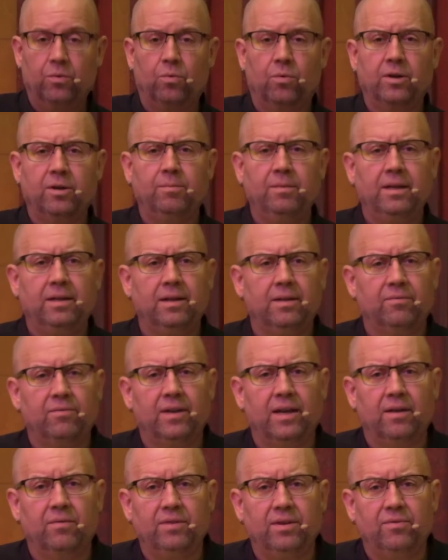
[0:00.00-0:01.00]
What do you mean,
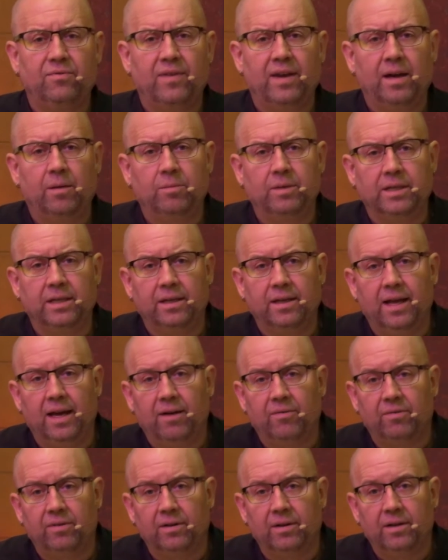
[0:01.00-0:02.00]
every family in
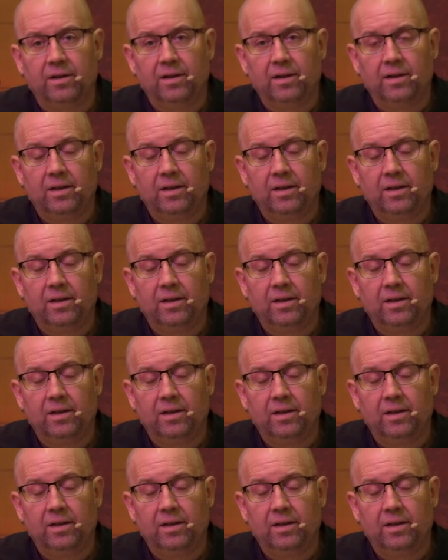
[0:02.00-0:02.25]
heaven?